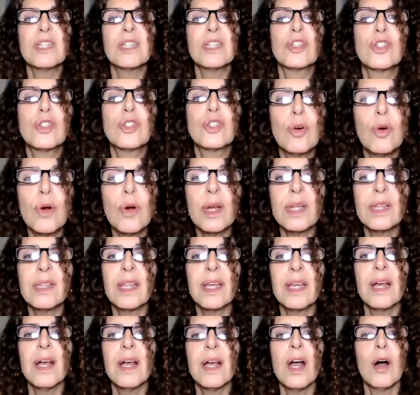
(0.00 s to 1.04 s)
us sort,
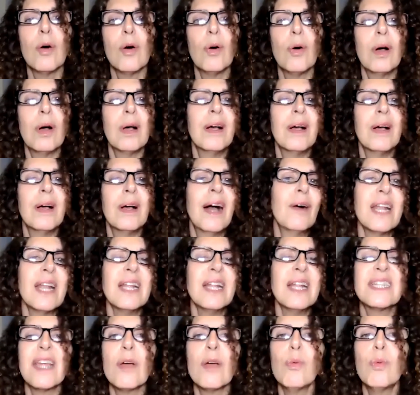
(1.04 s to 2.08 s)
how
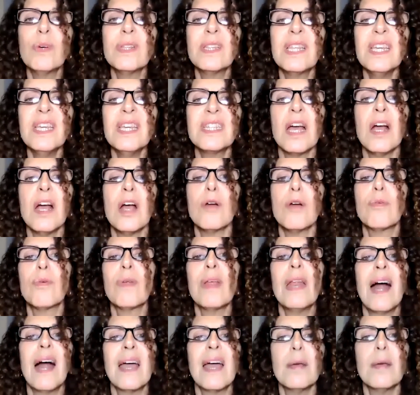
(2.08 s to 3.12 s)
can I say, what is
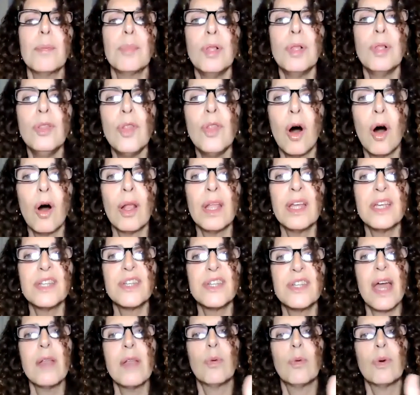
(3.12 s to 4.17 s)
reliable
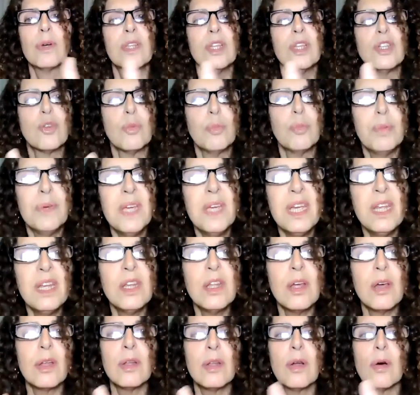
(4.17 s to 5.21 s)
knowledge and what is
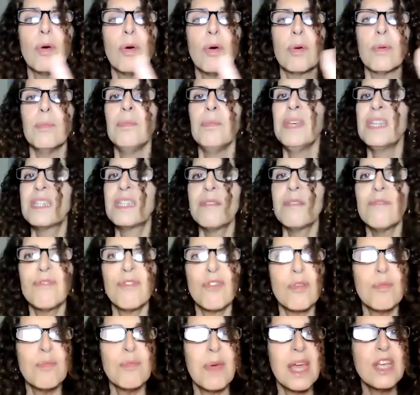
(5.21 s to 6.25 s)
opinion or
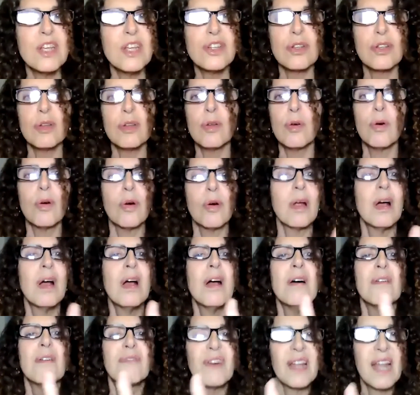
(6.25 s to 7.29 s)
misinformation or
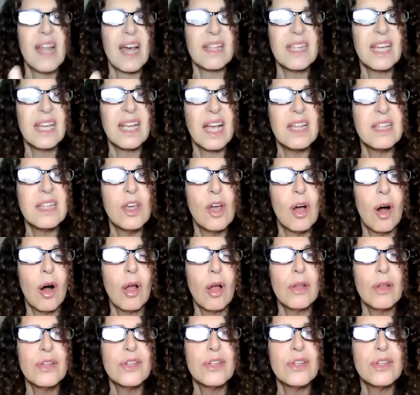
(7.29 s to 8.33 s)
fanatic
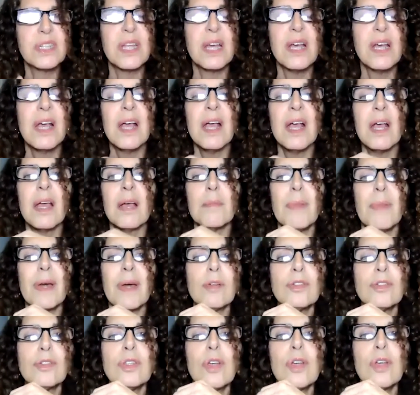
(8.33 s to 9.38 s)
ideologies, but
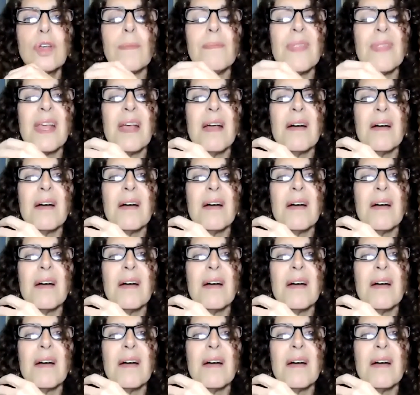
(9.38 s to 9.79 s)
also